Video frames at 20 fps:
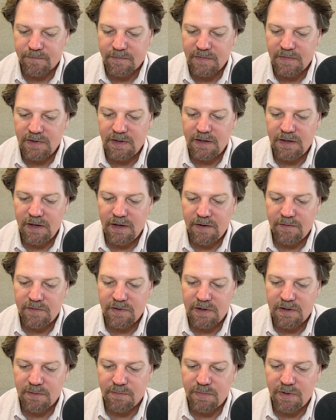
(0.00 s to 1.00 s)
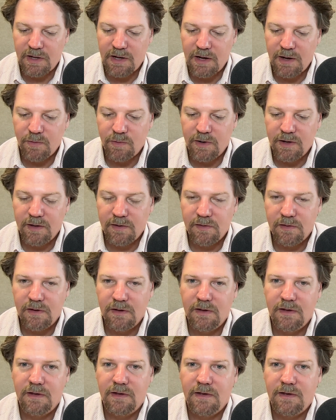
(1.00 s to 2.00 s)
that you have to comply with.
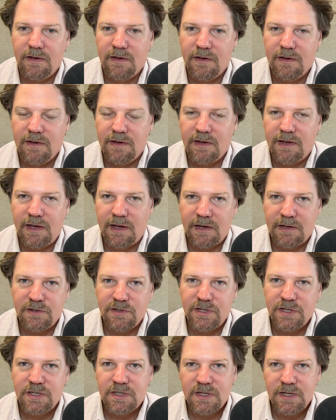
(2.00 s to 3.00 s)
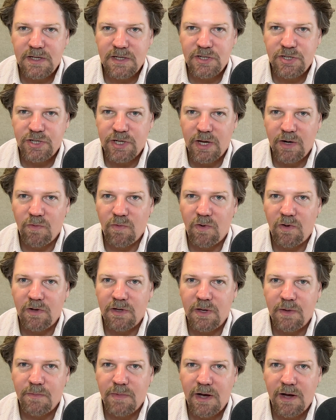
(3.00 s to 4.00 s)
And just in general,
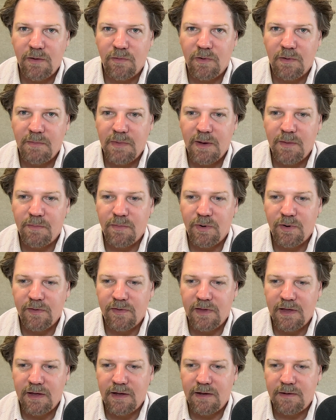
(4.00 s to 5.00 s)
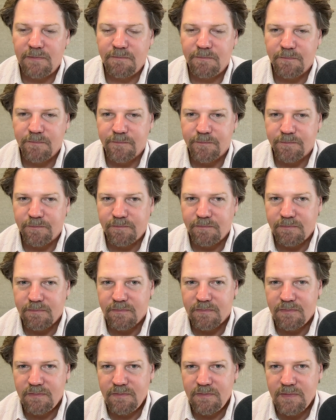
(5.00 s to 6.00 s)
you might remember that
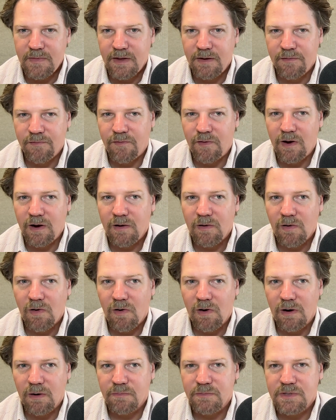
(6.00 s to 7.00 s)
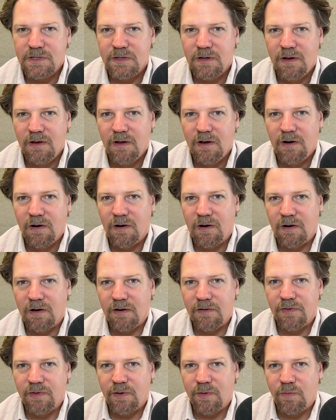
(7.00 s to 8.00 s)
firearms are
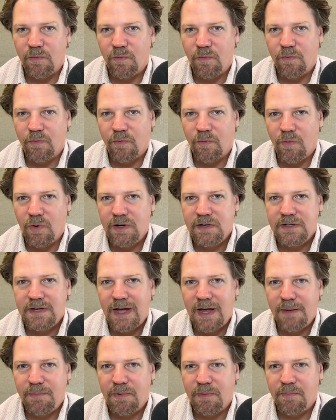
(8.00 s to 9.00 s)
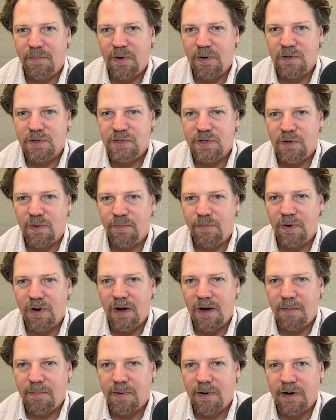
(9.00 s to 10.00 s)
the one type of personal
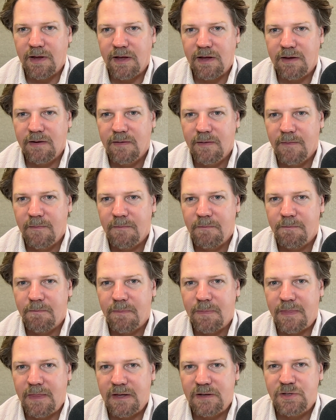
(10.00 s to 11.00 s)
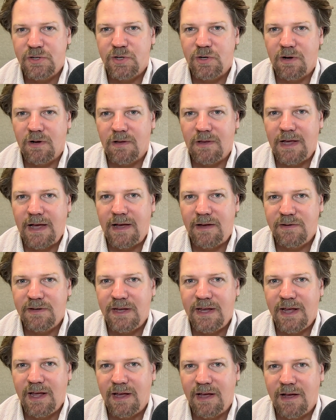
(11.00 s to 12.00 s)
property that you're allowed to
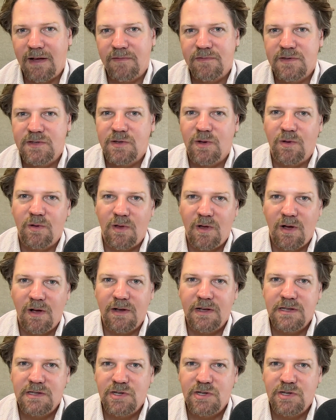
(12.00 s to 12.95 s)
have so long as